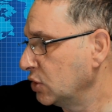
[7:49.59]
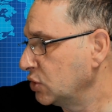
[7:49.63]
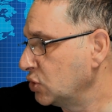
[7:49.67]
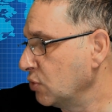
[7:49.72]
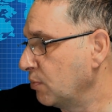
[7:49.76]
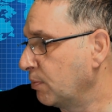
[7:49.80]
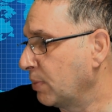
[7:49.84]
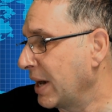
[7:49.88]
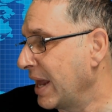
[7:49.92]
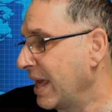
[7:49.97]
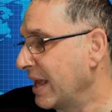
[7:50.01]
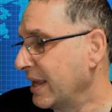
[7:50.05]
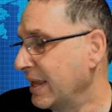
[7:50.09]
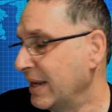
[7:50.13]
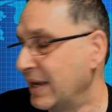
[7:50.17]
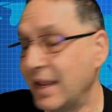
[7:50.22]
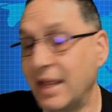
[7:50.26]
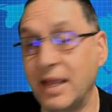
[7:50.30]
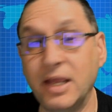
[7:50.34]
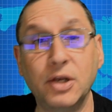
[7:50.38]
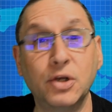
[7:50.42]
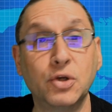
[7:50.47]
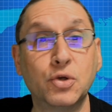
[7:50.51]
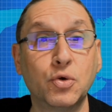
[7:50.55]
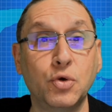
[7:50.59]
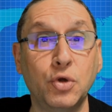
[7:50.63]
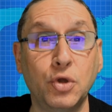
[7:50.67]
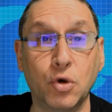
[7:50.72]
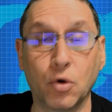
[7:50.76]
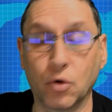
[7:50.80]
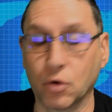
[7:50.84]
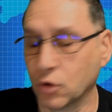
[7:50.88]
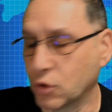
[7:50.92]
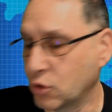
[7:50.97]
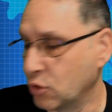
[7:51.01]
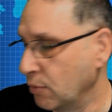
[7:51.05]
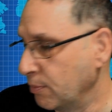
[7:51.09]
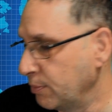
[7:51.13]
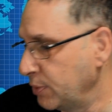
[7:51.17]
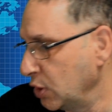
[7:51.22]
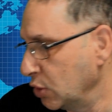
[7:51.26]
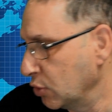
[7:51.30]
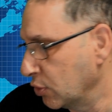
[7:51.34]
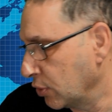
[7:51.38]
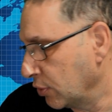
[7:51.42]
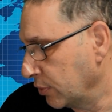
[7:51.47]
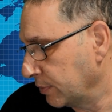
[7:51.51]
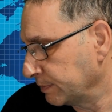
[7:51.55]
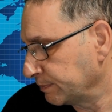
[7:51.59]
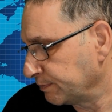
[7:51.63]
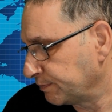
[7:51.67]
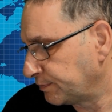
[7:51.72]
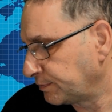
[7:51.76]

to plug it into your computer